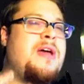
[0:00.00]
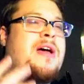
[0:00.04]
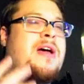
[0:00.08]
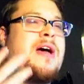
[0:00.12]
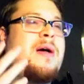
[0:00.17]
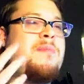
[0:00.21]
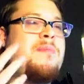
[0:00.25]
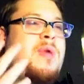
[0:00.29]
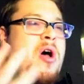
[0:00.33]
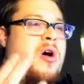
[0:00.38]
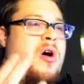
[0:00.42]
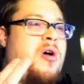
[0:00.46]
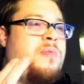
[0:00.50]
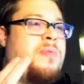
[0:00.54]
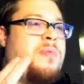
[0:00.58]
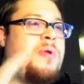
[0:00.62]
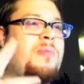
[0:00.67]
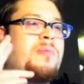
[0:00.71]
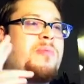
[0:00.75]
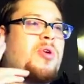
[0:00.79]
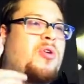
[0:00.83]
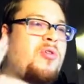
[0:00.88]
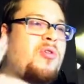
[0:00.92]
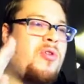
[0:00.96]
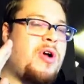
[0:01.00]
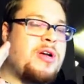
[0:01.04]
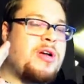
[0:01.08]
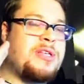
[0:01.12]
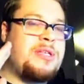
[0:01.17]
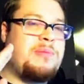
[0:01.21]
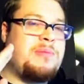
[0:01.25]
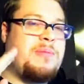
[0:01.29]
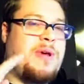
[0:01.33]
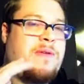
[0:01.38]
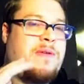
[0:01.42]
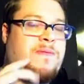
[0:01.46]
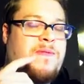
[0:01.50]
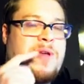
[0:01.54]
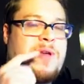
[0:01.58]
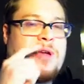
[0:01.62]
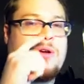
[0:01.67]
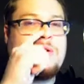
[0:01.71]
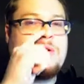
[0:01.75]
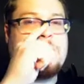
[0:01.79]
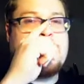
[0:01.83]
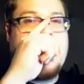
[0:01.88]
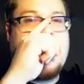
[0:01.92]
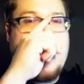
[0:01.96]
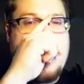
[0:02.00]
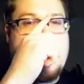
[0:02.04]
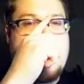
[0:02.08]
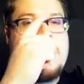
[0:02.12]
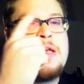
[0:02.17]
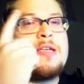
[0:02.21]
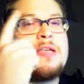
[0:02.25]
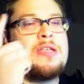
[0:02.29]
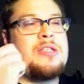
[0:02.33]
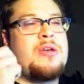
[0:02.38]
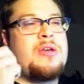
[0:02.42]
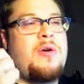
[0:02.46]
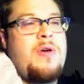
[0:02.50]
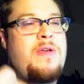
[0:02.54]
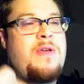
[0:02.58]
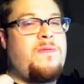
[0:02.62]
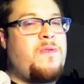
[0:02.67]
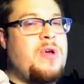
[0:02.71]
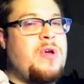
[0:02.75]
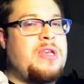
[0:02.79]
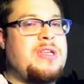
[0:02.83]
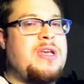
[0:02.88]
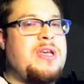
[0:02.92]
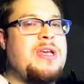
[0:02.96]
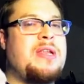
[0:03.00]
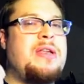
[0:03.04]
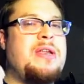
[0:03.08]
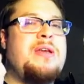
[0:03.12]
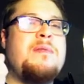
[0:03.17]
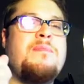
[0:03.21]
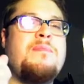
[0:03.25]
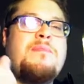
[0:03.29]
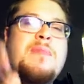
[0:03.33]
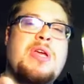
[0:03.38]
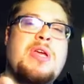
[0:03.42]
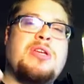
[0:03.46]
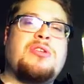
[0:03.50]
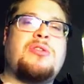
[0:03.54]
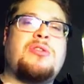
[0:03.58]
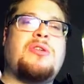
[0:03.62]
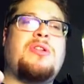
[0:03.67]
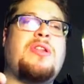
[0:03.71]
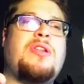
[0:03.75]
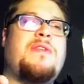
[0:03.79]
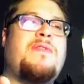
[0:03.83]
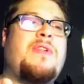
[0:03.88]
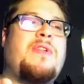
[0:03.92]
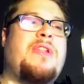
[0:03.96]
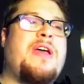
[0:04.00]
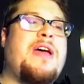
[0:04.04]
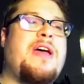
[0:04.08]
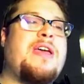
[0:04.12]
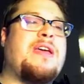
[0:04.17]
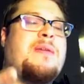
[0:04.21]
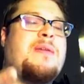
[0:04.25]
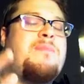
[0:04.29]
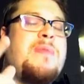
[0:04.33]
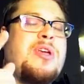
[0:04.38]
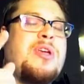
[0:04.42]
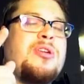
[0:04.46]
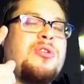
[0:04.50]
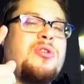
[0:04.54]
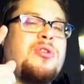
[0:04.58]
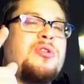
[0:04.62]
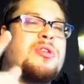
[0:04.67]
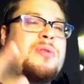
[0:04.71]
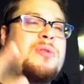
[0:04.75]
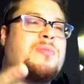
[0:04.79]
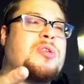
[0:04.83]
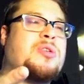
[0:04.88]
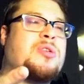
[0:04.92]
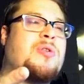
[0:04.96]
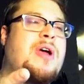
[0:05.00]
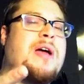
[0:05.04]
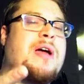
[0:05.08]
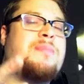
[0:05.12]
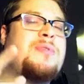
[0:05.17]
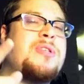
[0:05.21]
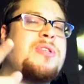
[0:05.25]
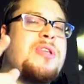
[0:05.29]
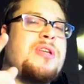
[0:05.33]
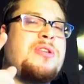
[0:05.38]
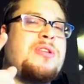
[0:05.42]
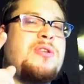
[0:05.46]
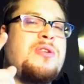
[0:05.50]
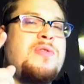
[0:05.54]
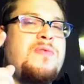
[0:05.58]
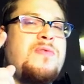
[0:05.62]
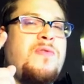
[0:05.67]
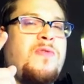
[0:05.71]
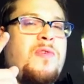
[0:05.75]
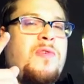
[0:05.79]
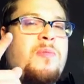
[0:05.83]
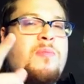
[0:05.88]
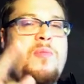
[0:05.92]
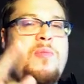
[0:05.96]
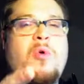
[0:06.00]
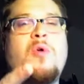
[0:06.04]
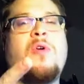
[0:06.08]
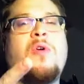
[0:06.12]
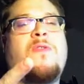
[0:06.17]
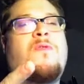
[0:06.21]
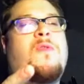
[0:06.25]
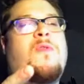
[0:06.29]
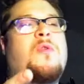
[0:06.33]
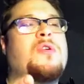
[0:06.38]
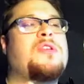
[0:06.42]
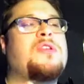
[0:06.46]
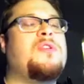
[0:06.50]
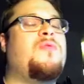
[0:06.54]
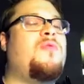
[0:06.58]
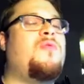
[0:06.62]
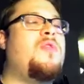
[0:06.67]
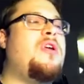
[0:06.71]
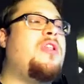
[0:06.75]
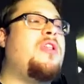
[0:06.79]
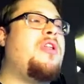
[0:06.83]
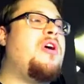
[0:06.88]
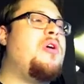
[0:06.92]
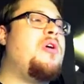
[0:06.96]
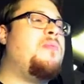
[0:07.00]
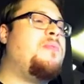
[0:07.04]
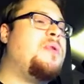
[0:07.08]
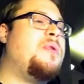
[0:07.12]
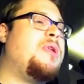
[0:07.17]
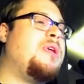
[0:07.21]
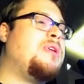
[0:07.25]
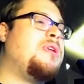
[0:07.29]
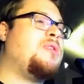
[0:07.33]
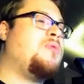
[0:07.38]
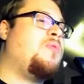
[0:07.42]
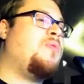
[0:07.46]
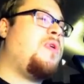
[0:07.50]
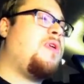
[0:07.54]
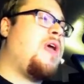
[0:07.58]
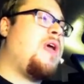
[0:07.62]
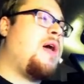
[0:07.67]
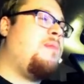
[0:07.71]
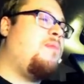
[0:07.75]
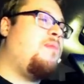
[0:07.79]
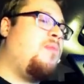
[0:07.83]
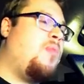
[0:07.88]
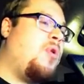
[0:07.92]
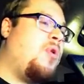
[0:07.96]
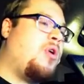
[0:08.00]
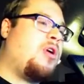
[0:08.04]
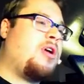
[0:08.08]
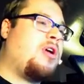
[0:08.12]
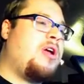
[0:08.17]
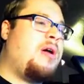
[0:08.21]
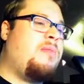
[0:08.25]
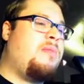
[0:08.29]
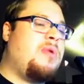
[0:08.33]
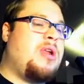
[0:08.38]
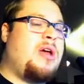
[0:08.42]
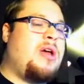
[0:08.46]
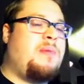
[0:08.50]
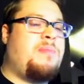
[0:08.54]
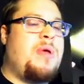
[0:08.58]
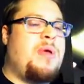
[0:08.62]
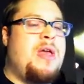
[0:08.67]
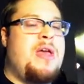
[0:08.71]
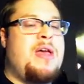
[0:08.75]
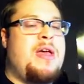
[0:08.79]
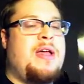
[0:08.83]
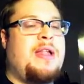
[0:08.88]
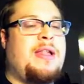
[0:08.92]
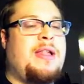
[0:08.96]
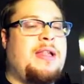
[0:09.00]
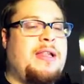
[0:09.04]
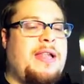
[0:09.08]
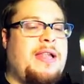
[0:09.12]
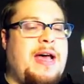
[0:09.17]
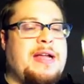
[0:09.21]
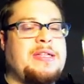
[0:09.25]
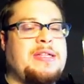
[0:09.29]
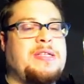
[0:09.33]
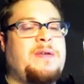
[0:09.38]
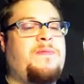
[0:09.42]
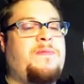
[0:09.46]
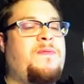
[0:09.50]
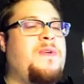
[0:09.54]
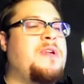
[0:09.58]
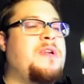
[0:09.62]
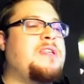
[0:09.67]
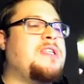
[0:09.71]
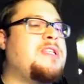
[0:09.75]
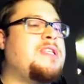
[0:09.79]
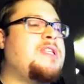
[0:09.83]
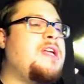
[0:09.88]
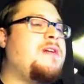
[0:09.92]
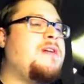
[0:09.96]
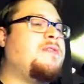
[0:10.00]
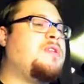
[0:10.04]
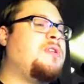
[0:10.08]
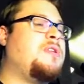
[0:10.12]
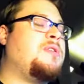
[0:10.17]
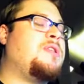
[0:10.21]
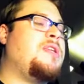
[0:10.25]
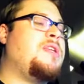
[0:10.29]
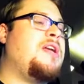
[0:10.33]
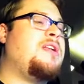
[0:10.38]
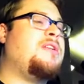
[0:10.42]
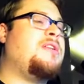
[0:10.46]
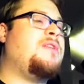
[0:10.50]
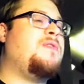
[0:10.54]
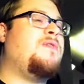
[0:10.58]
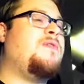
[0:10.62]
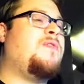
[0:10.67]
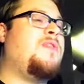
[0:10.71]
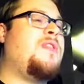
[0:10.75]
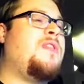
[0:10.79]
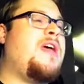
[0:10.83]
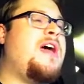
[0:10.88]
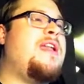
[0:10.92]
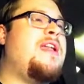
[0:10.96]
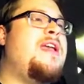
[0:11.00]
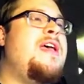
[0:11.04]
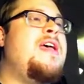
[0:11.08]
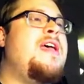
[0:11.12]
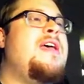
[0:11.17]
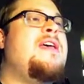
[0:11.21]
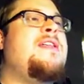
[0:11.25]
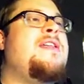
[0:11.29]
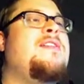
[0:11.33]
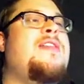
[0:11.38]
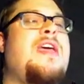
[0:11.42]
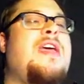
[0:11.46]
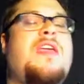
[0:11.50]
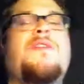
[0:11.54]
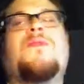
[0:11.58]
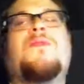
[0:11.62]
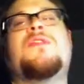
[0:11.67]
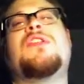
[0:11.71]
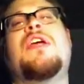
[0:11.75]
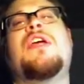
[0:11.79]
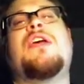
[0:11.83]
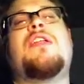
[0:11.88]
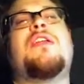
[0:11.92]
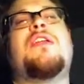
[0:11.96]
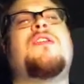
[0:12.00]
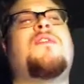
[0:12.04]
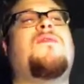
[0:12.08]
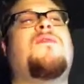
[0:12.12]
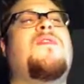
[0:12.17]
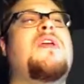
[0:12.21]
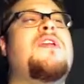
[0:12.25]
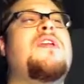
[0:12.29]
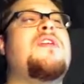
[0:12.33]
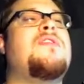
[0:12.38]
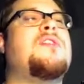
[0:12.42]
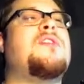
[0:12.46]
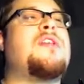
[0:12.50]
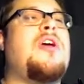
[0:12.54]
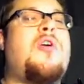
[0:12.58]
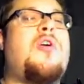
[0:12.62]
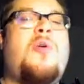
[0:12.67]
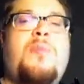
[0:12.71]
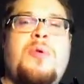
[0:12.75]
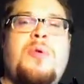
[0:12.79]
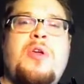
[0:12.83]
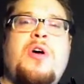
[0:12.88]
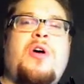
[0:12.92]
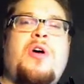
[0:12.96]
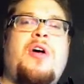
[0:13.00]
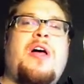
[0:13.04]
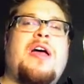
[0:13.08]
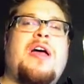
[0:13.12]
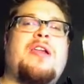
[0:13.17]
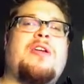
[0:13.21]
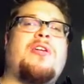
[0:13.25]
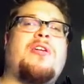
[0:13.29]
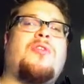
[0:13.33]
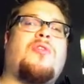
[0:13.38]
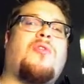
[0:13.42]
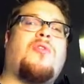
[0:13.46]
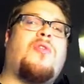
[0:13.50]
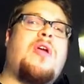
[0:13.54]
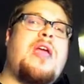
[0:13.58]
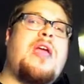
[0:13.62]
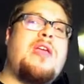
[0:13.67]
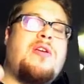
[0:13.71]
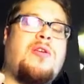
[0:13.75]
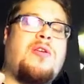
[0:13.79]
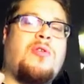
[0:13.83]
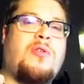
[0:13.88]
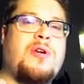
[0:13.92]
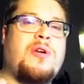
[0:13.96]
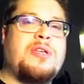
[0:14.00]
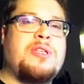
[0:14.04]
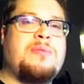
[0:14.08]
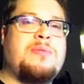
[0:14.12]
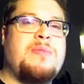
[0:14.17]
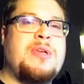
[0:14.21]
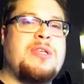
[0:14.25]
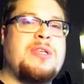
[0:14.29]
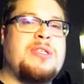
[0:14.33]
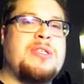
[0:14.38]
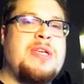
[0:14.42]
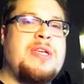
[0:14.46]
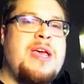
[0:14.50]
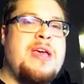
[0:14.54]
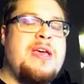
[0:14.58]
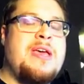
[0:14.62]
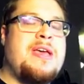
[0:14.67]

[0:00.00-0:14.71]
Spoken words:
I'm hoping, I'm crossing my fingers. So if we did, make sure to leave a like, make sure to subscribe, stay tuned for more Force of Will openings. We got more coming up, lots of fun stuff, so stay tuned for that. Thank you for checking out the videos. I hope you all had a great Christmas.